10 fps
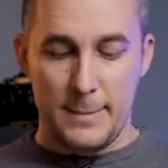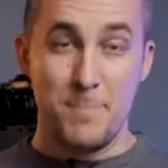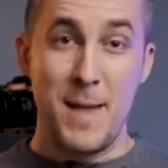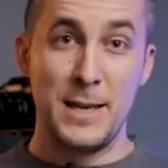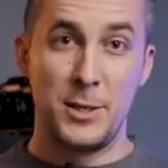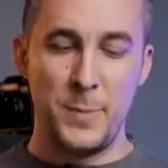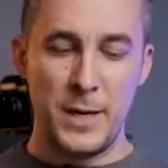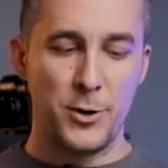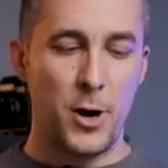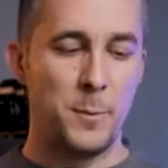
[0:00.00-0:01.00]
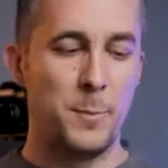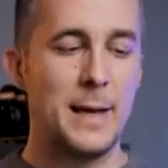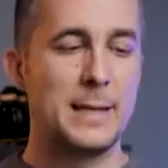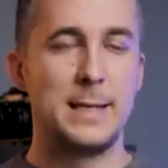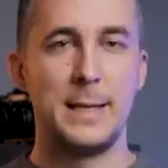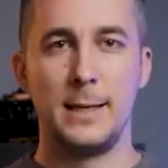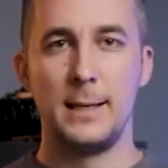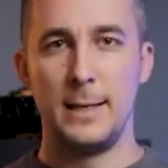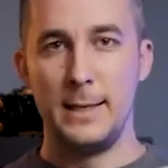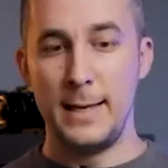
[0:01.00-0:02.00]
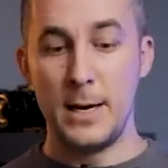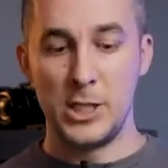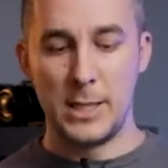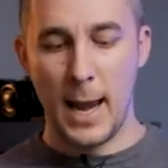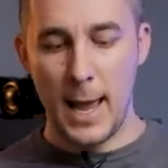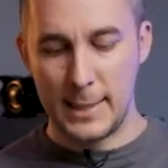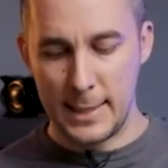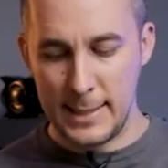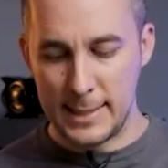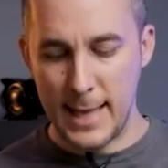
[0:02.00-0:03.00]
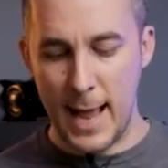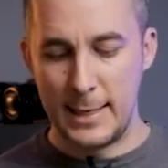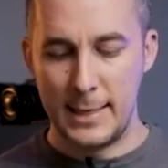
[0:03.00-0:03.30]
meant to be dropped, but there is the light inside.